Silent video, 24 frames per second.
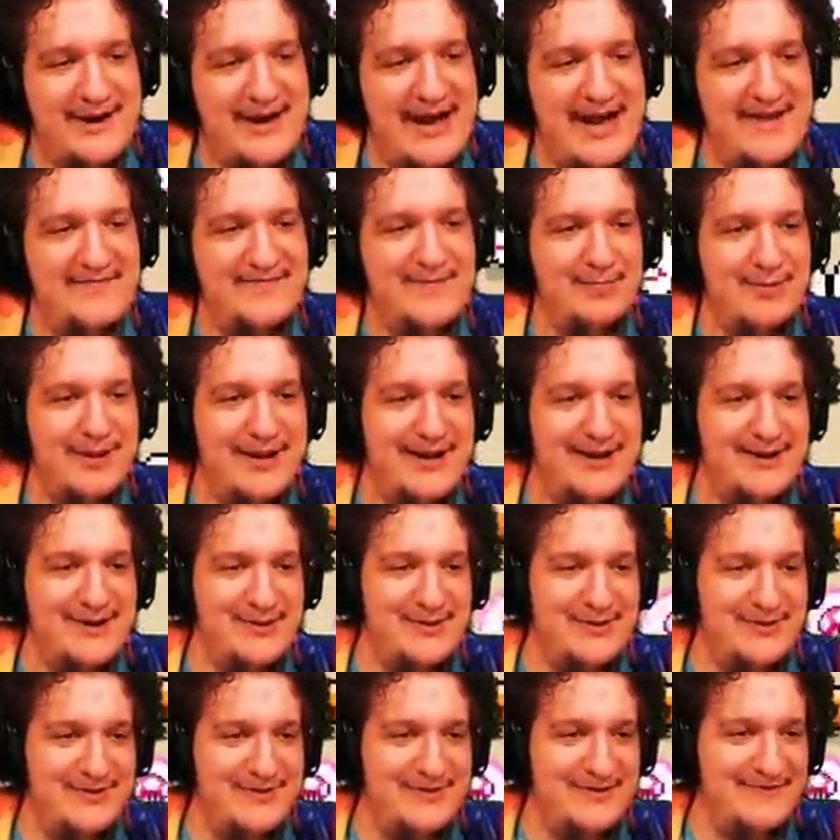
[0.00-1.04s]
Half the players,
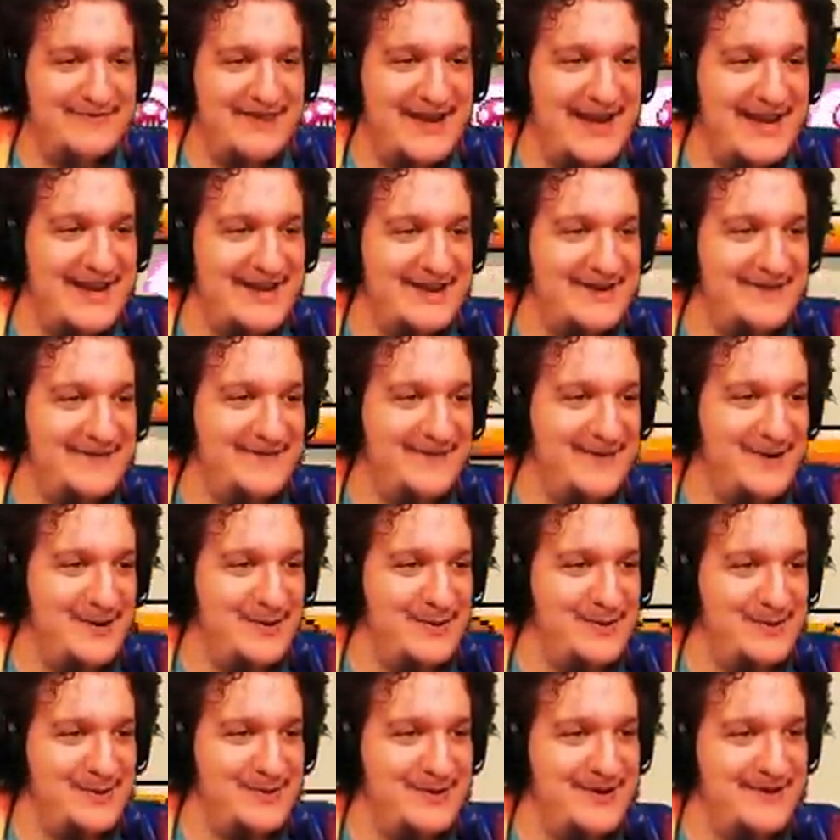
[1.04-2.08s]
if they get here
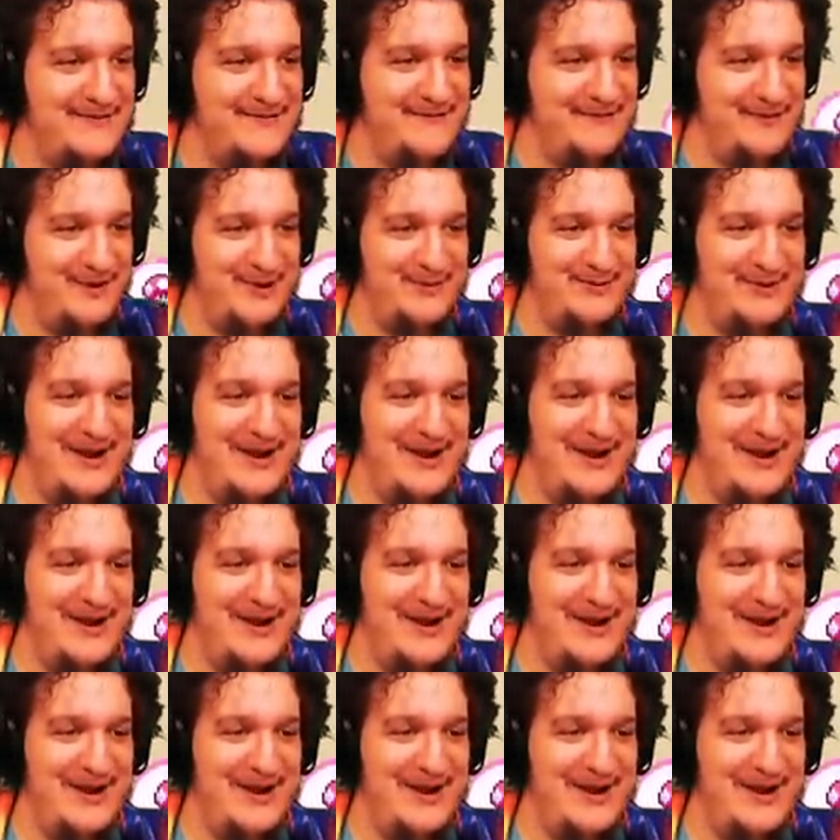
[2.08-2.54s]
first, just get a free